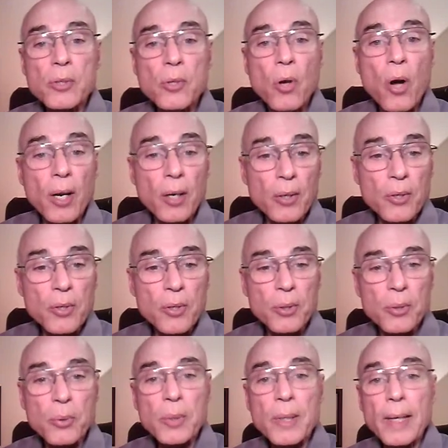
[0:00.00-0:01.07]
talking to
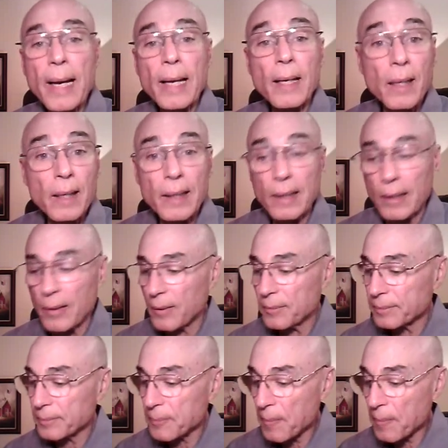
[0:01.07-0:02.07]
you at length.